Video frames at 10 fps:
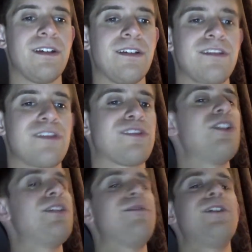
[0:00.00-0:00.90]
So
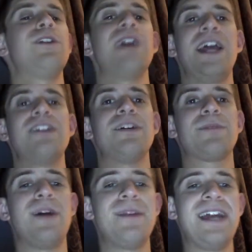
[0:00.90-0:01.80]
Sonya Deville ended up
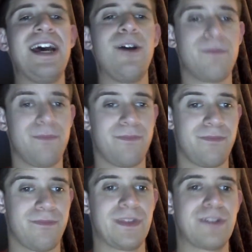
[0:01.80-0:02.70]
coming out.
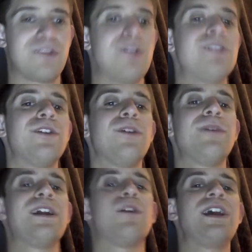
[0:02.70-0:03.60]
Sonya Deville
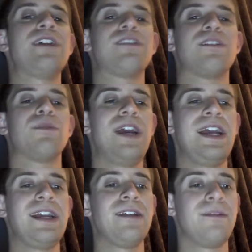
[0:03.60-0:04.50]
made her way into the
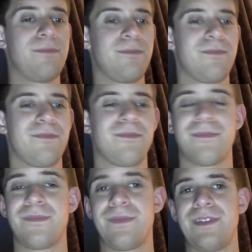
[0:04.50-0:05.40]
ring
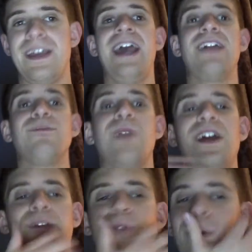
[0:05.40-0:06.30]
and
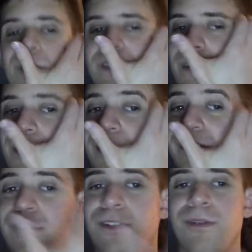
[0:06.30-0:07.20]
Monday Night Raw went to
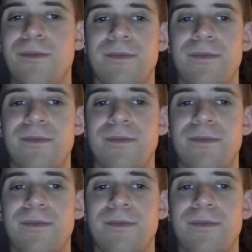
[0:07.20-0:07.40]
commercial.